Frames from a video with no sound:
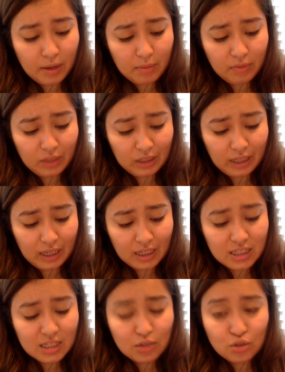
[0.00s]
down in the
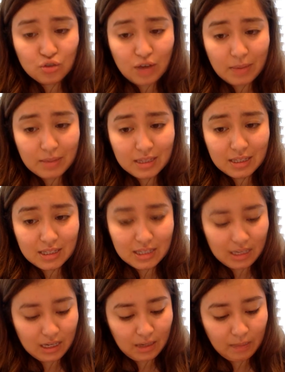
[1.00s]
bottom of the lake, still
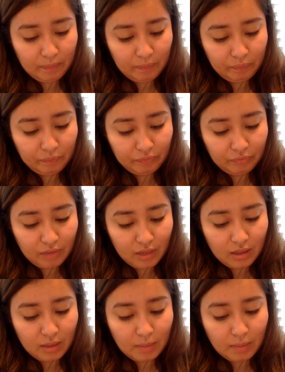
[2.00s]
strapped in the seat,